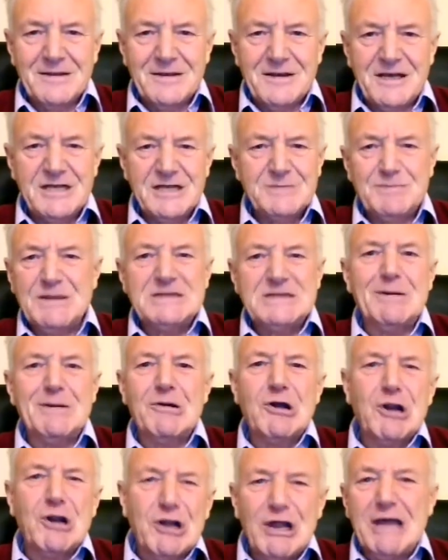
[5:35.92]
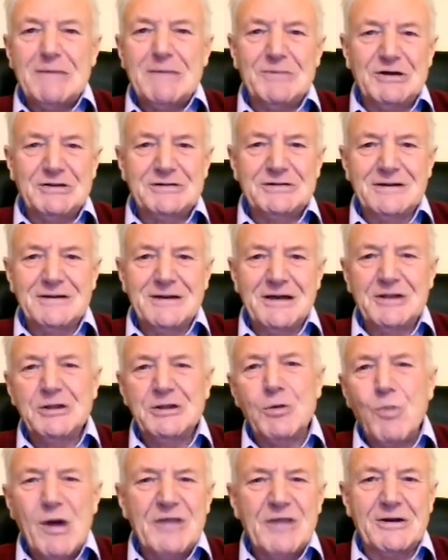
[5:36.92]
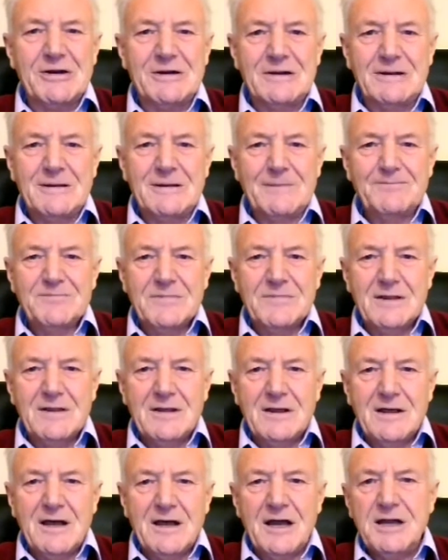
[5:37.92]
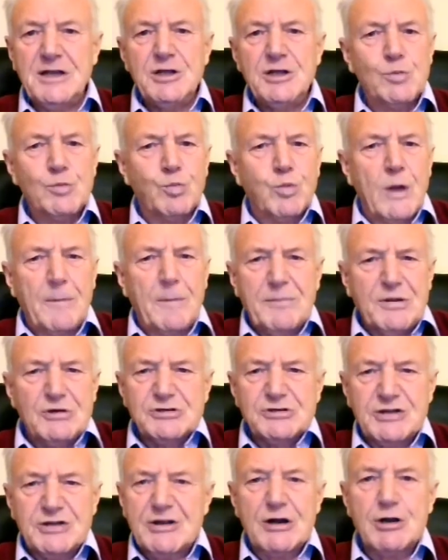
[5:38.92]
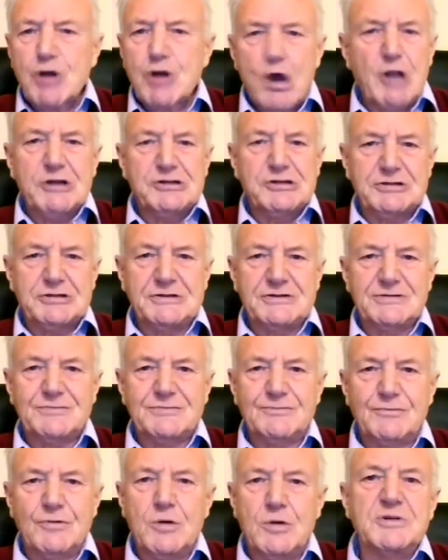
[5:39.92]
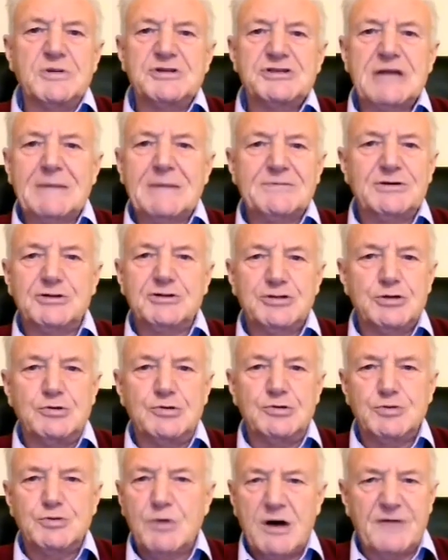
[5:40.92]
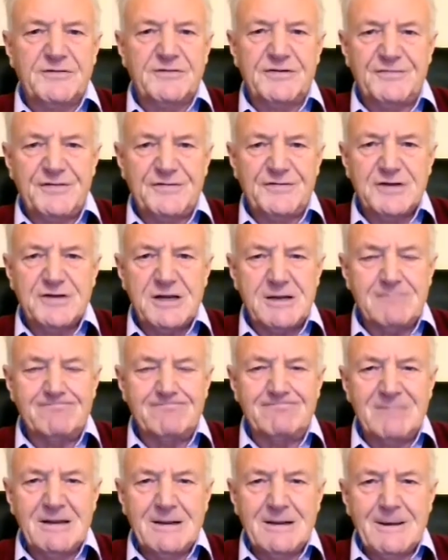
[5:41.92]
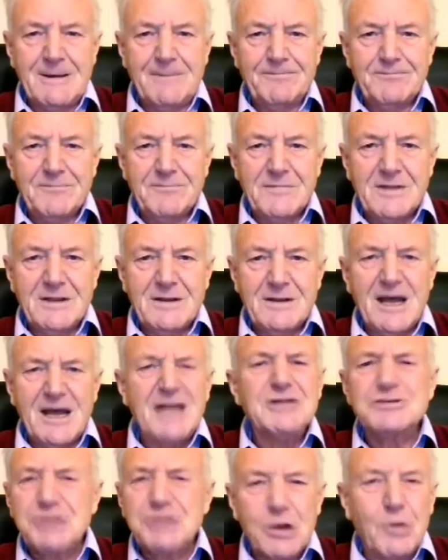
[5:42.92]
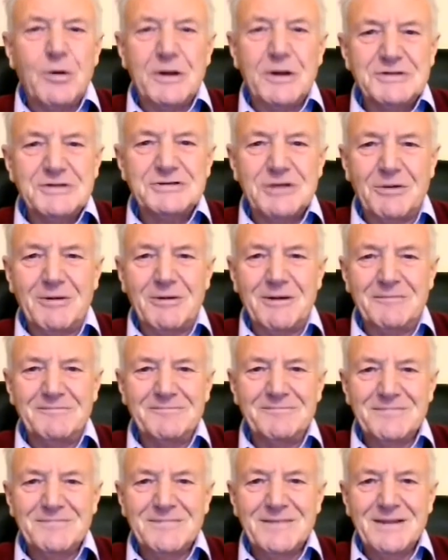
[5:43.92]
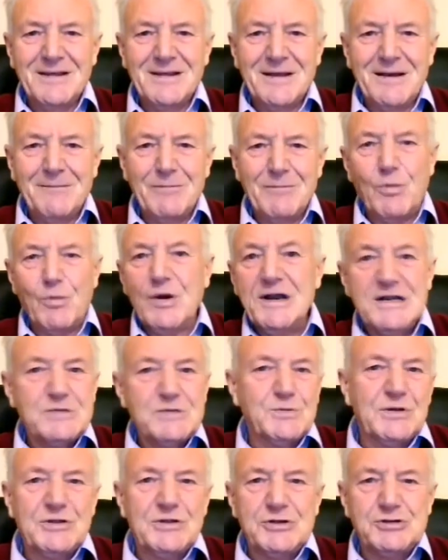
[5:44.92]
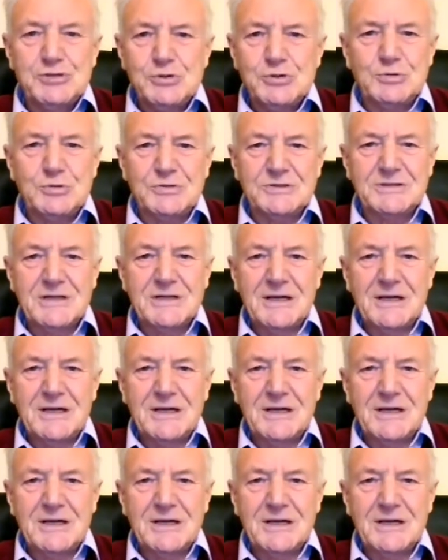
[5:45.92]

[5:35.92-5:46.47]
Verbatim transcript: He speaks about climate and the weather, and he appeals to their conscience, Romans chapter 2, 12 to 15, and so on and so on. But when he's with the Jews,